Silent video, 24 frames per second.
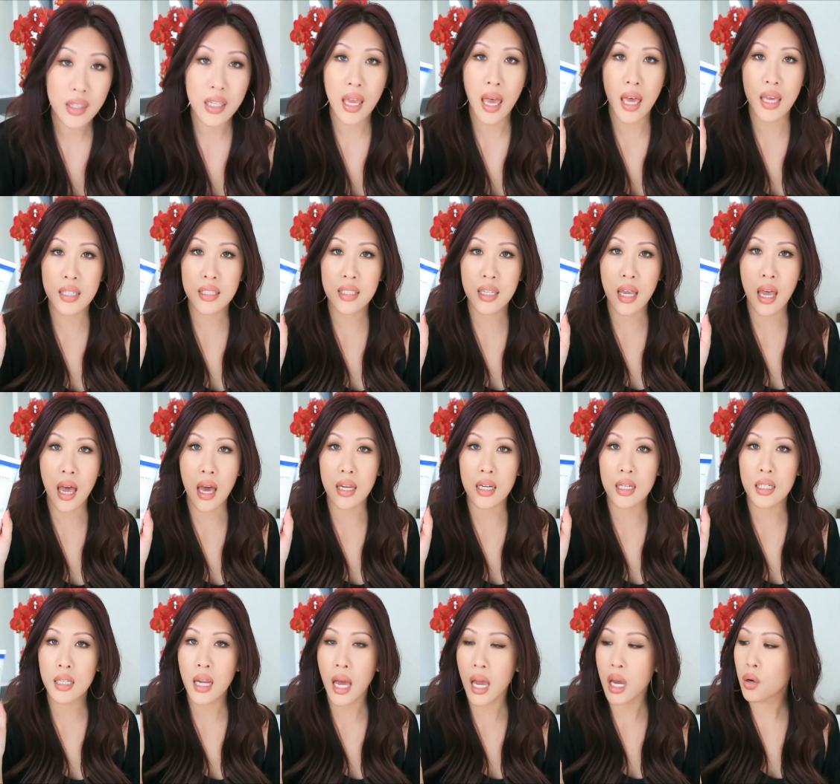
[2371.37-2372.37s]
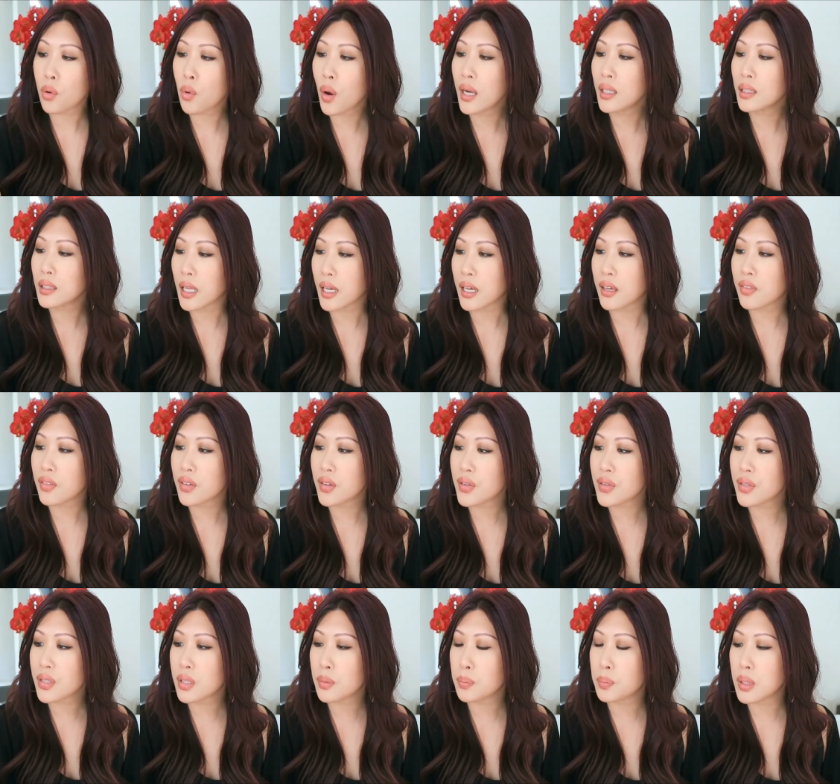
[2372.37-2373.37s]
the Estee Edit, I quite like
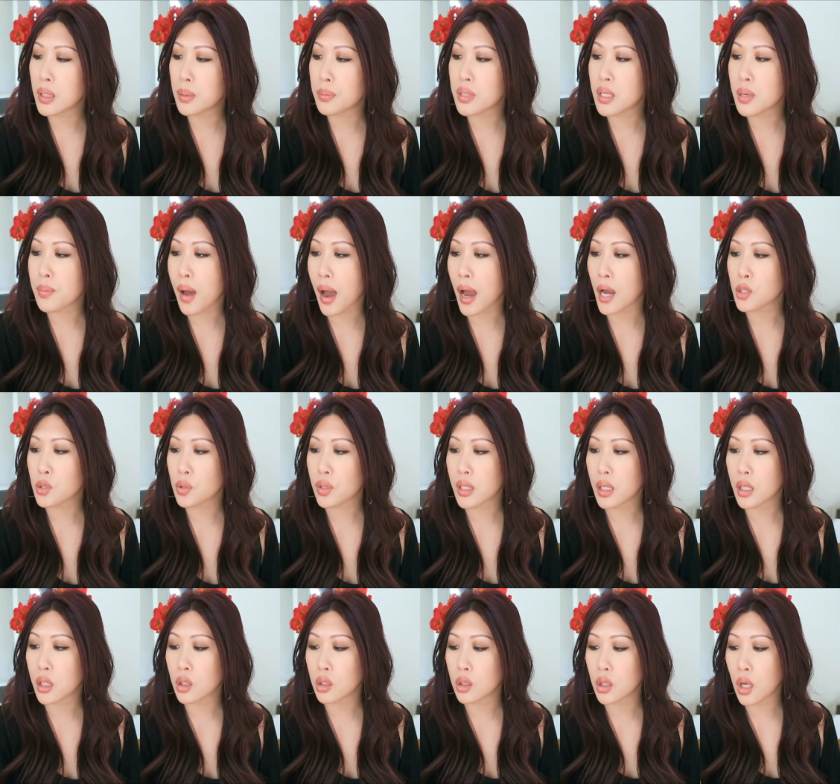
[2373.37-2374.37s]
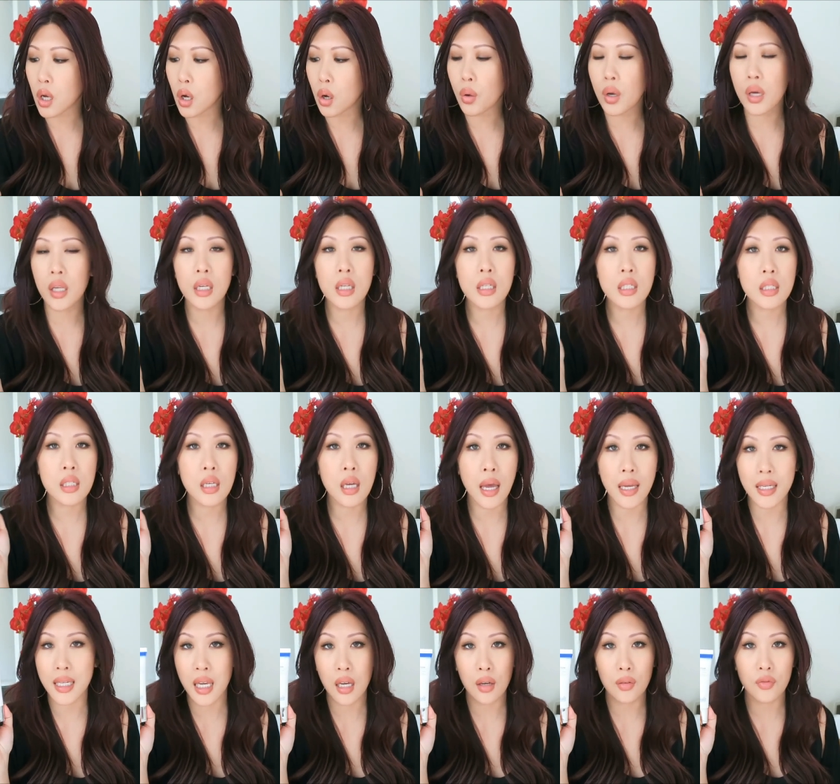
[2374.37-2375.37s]
this, the Beam Team Hydrate and Glow. It is,
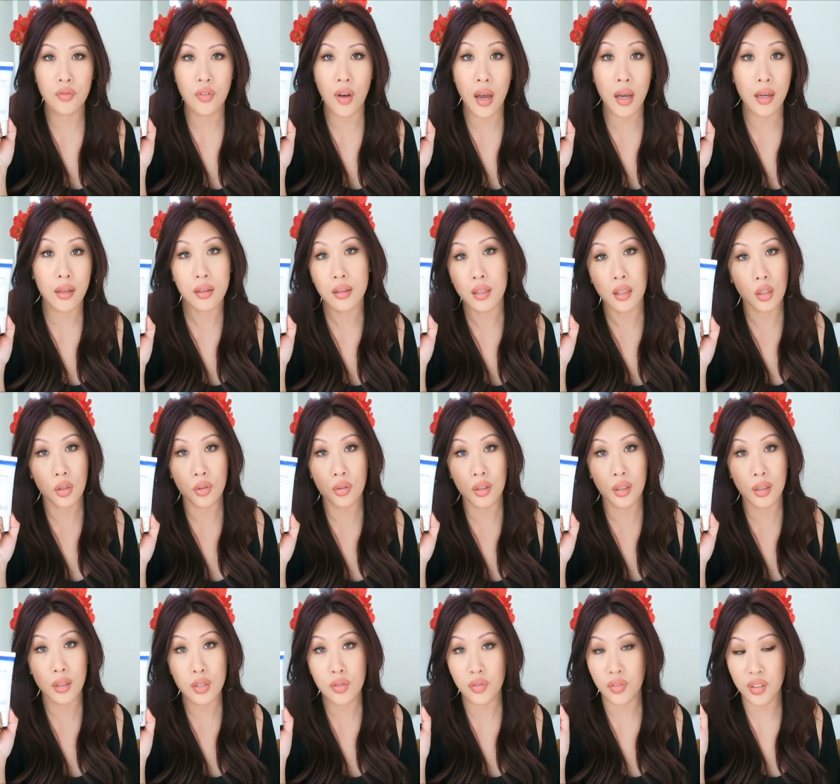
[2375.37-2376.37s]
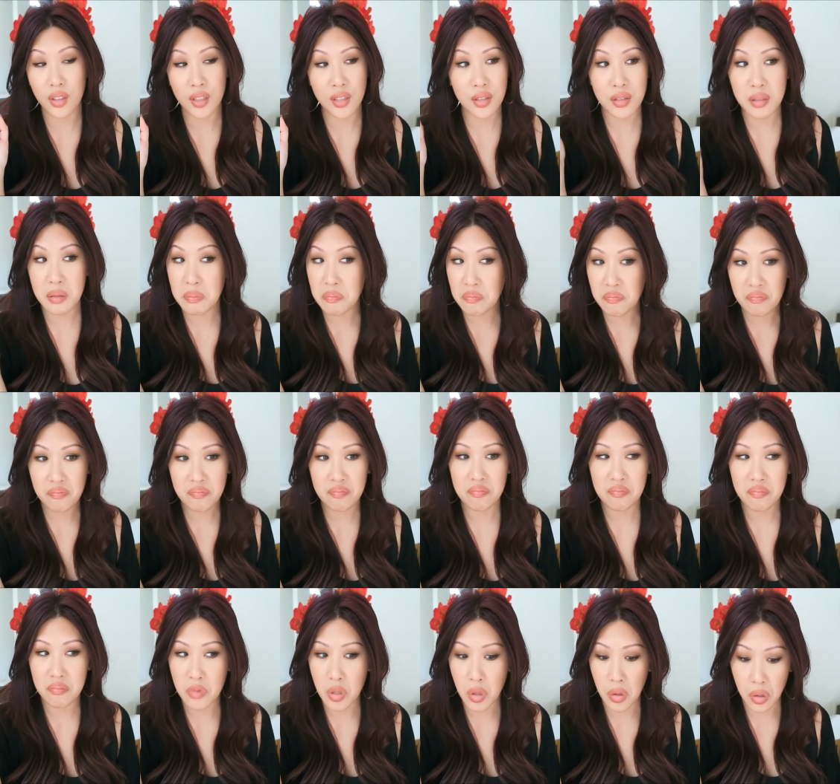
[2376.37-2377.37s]
I can't find the ingredients for this.
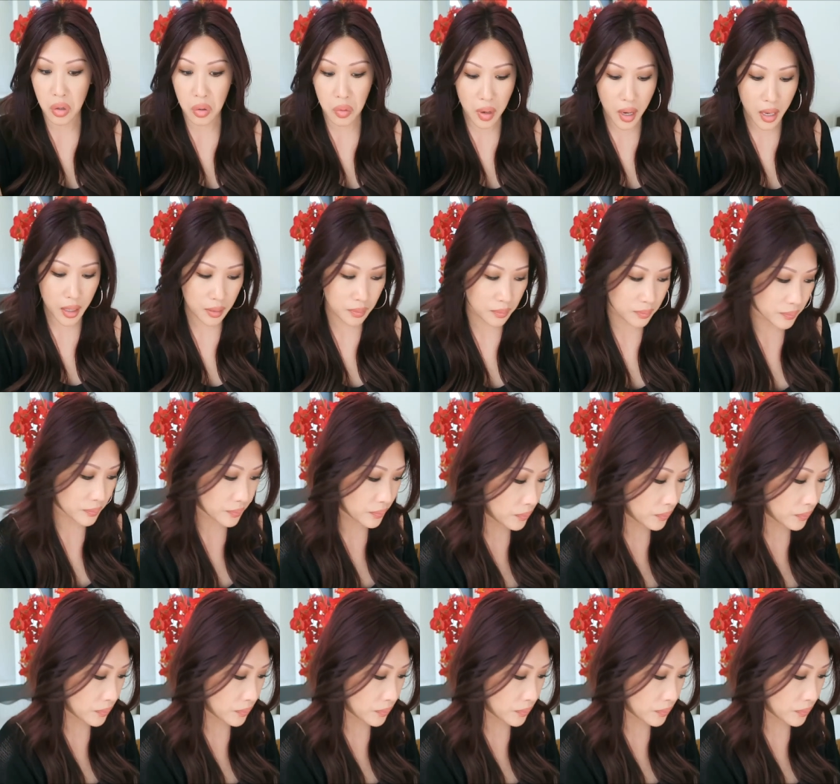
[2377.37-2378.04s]
Don't know why.